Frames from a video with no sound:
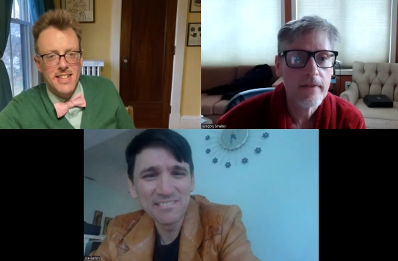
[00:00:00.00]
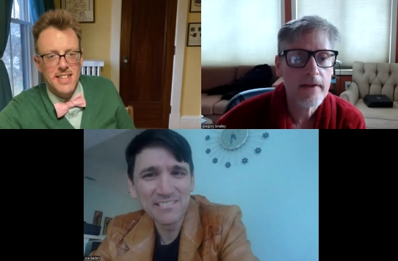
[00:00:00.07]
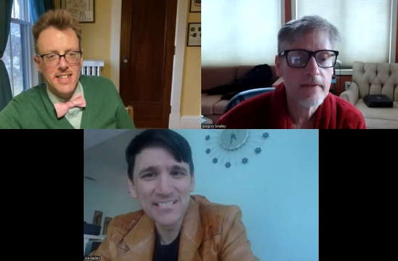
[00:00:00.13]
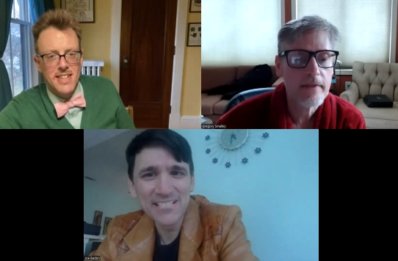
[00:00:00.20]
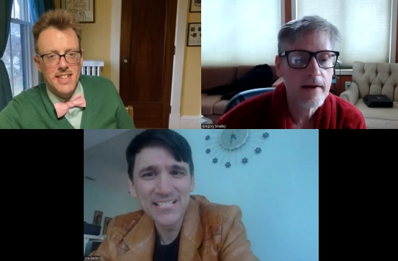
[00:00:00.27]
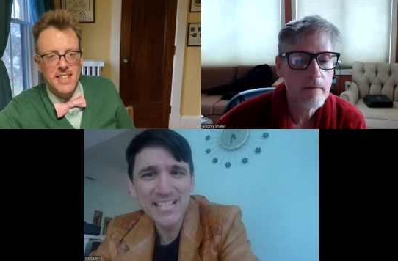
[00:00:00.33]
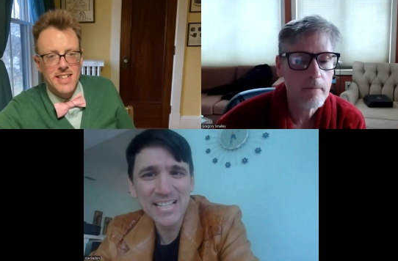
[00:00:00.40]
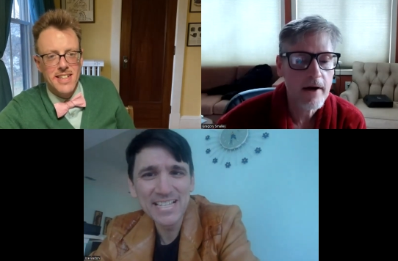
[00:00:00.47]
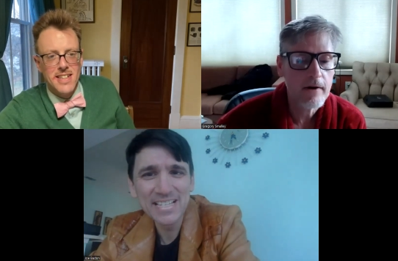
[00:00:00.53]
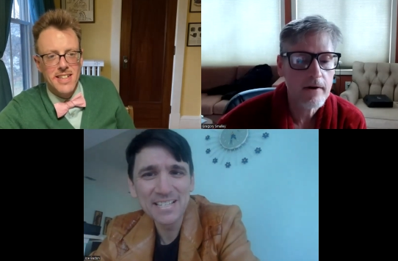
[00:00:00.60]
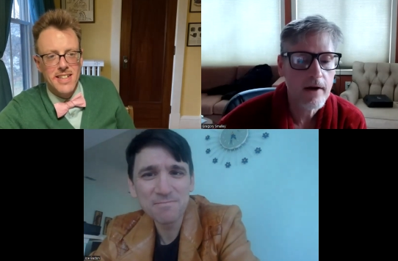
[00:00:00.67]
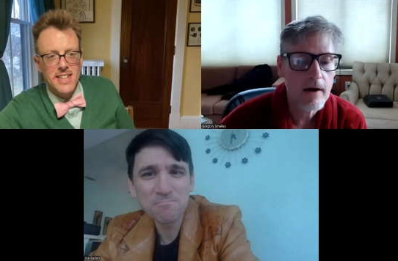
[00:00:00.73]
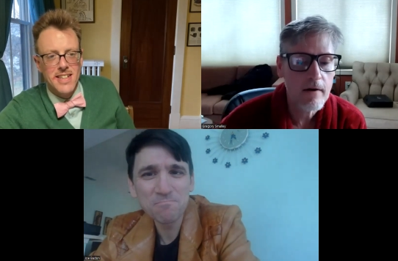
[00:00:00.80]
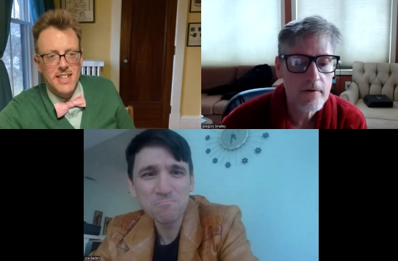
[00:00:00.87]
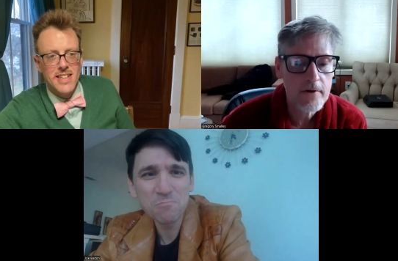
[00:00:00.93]
Speaker 1: think that about
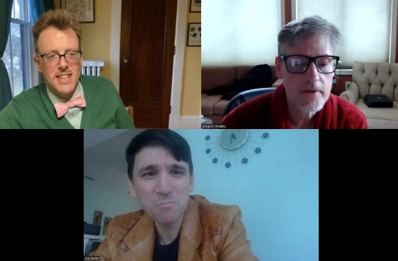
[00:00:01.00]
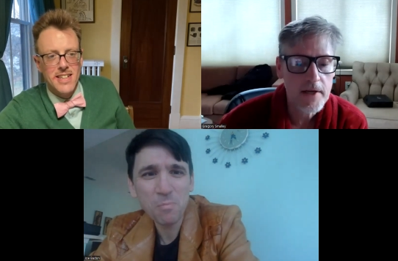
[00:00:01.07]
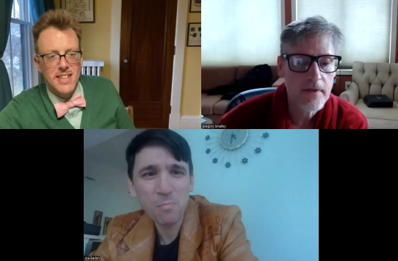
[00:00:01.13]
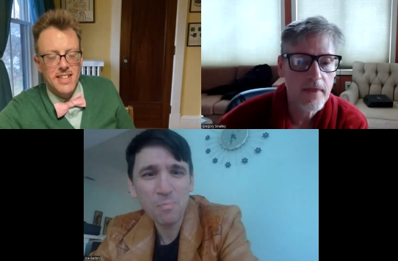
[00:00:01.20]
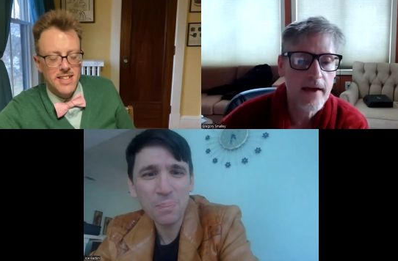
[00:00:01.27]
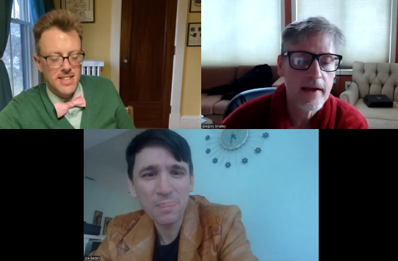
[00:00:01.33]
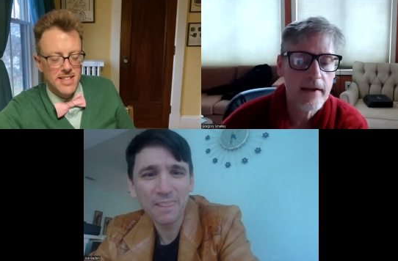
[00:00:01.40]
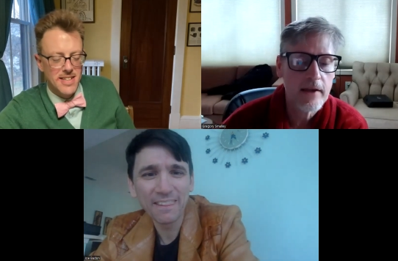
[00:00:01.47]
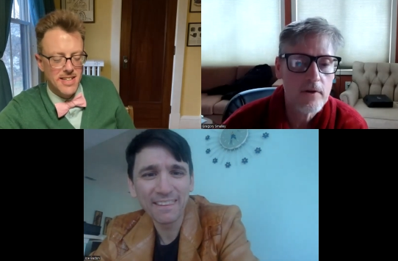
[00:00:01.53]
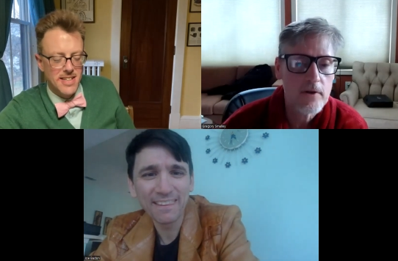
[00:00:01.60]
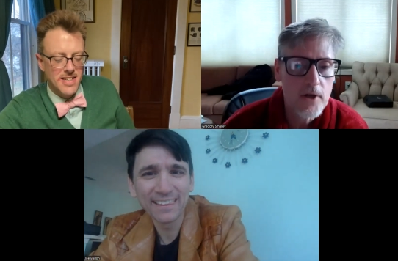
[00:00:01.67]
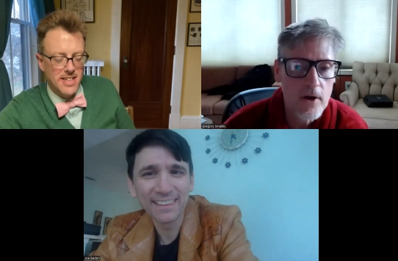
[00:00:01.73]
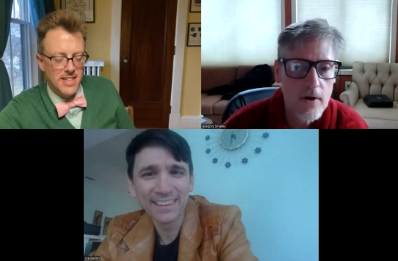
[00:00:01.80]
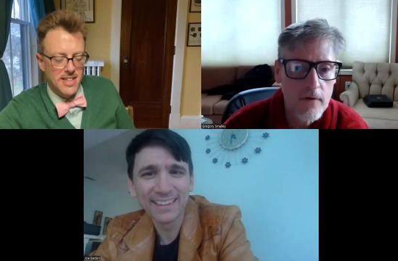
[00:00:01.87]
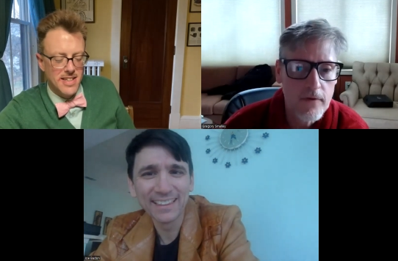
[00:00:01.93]
covers it. Thank you,
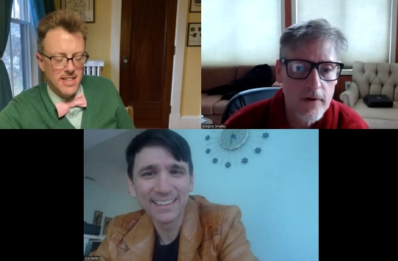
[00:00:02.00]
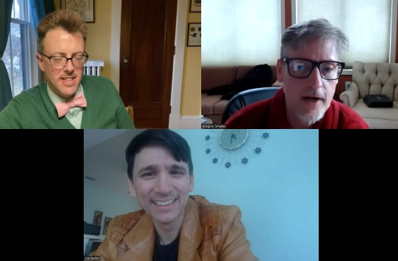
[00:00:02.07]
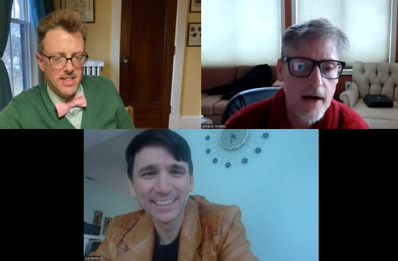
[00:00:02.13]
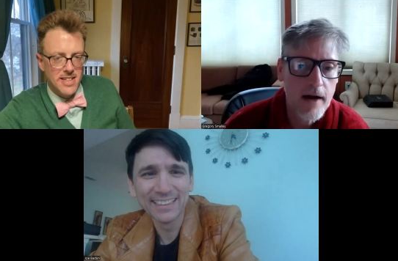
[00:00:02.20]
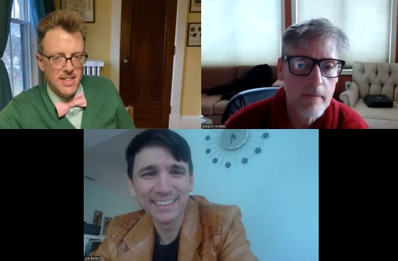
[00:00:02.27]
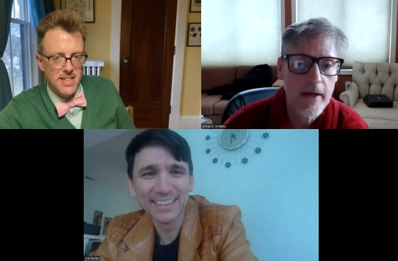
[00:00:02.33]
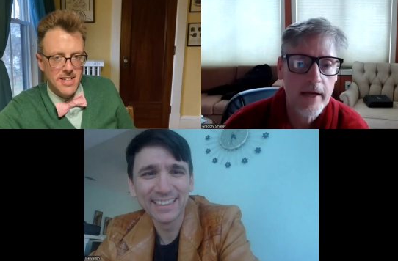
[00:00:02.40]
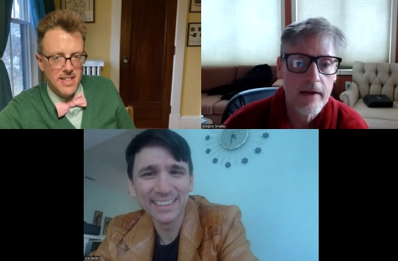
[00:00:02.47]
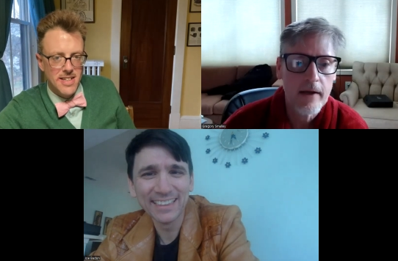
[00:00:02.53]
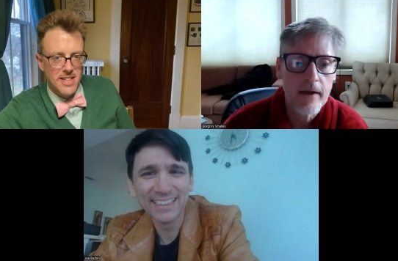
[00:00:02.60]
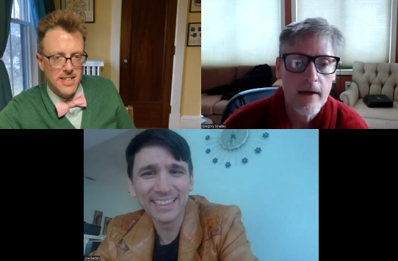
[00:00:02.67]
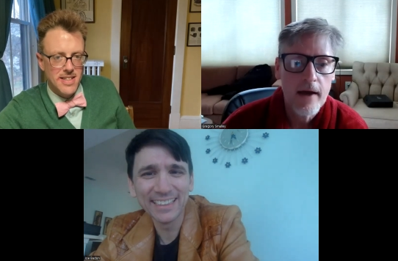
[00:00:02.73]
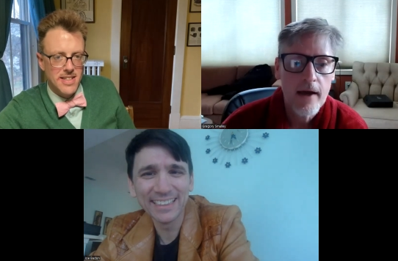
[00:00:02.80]
Joe, for coming.